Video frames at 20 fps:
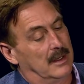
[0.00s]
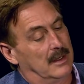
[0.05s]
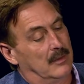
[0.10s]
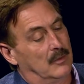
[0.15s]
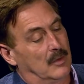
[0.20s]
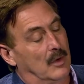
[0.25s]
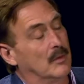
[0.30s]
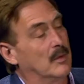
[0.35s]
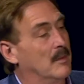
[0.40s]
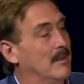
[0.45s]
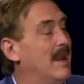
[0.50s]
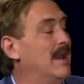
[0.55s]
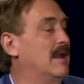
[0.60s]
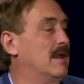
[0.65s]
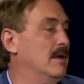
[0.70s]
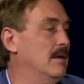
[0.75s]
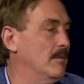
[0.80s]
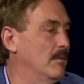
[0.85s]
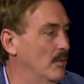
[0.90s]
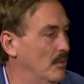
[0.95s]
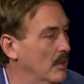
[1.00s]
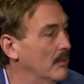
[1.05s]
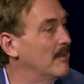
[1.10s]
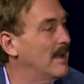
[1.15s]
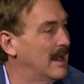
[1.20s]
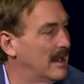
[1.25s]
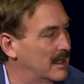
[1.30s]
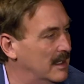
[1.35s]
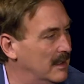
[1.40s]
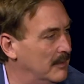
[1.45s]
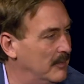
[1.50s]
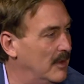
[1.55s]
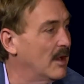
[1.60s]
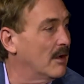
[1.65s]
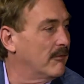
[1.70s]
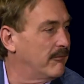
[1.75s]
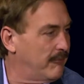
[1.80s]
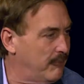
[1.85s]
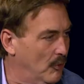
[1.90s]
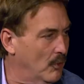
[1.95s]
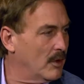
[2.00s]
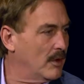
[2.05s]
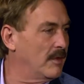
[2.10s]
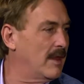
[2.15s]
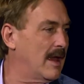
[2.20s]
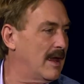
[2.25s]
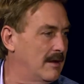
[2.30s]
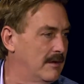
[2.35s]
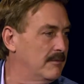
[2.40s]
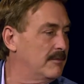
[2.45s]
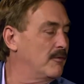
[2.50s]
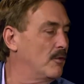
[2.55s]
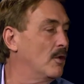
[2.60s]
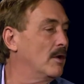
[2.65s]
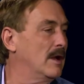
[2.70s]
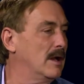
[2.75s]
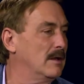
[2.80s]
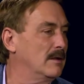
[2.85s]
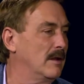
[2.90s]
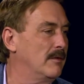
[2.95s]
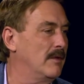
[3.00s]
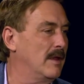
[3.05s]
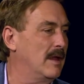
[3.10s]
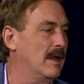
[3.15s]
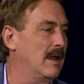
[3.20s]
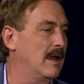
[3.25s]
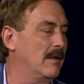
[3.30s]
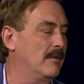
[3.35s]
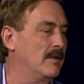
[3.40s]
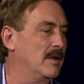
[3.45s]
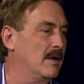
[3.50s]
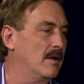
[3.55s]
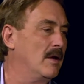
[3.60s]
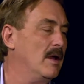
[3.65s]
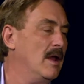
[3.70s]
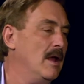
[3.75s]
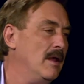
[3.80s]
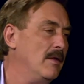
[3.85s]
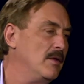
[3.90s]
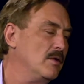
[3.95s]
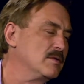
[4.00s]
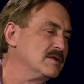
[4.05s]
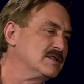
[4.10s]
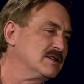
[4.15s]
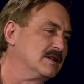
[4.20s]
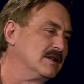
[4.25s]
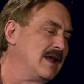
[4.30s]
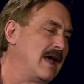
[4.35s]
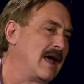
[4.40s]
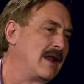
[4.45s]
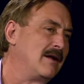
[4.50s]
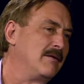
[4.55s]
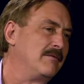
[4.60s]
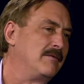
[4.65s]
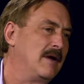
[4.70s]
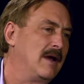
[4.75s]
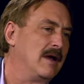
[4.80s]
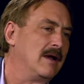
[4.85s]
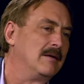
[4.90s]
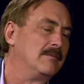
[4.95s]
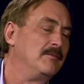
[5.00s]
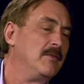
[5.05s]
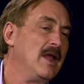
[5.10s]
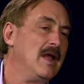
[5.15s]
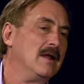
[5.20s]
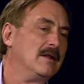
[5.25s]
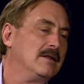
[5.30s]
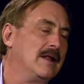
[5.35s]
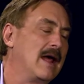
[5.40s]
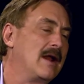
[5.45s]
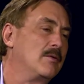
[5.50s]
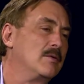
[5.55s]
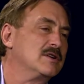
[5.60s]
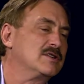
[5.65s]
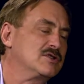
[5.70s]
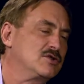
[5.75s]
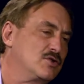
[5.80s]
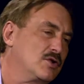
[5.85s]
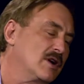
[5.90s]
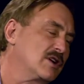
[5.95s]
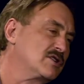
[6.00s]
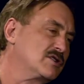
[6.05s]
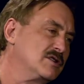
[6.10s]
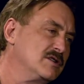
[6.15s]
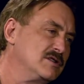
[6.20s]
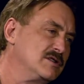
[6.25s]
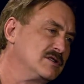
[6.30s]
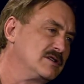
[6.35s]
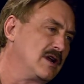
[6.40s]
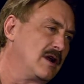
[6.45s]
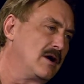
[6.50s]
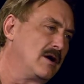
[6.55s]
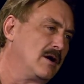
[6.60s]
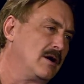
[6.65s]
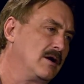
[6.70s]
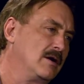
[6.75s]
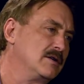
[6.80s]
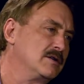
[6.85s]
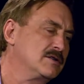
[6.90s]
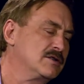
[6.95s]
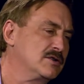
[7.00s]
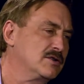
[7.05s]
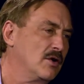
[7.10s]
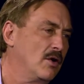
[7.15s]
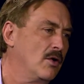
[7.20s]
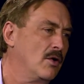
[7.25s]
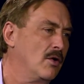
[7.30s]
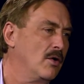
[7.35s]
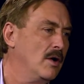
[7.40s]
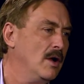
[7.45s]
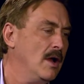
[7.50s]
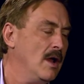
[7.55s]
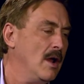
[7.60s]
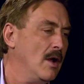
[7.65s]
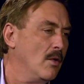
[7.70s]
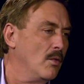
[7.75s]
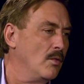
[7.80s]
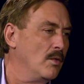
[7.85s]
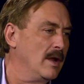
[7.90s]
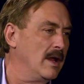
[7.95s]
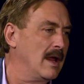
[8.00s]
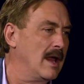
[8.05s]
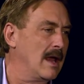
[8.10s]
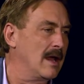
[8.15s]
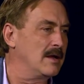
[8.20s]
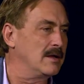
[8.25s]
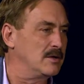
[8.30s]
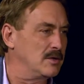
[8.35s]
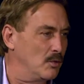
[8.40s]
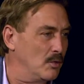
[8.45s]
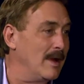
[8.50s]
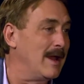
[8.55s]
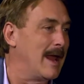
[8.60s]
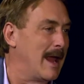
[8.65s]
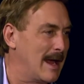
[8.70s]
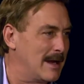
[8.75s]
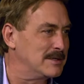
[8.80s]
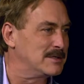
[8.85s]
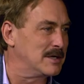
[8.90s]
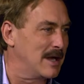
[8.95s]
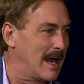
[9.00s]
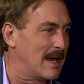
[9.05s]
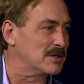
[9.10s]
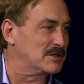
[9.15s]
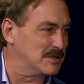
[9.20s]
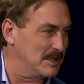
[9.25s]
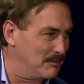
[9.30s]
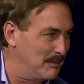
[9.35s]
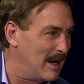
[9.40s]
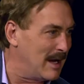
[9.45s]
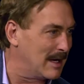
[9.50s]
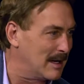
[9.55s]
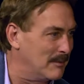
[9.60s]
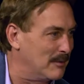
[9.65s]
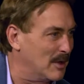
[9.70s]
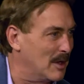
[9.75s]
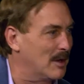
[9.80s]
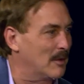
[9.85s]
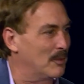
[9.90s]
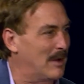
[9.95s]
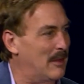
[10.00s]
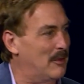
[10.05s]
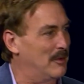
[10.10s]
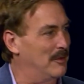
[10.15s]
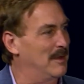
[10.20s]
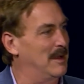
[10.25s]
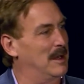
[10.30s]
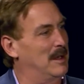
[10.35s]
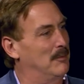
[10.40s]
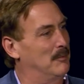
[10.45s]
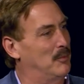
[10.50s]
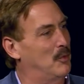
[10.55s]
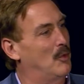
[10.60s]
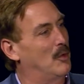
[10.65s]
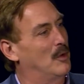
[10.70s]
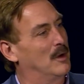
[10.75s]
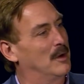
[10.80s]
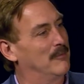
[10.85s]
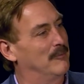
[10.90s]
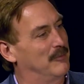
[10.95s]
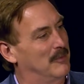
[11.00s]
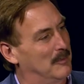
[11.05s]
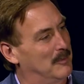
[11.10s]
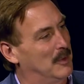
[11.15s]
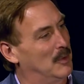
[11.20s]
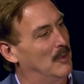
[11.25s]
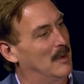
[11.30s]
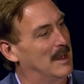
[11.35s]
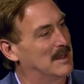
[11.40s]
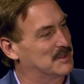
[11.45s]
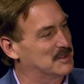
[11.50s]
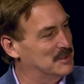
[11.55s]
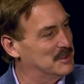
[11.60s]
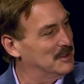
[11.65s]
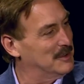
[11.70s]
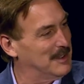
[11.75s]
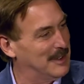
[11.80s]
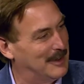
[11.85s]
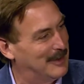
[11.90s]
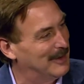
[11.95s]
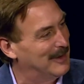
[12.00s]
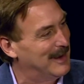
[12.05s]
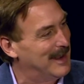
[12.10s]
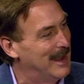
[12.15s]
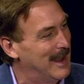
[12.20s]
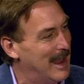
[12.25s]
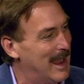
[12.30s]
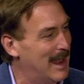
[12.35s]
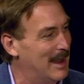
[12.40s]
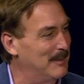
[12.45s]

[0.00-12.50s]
Where we're making them there for England. There was a lot of restrictions there, so we had to actually make them there rather than import them from U.S. to there. Mm-hmm.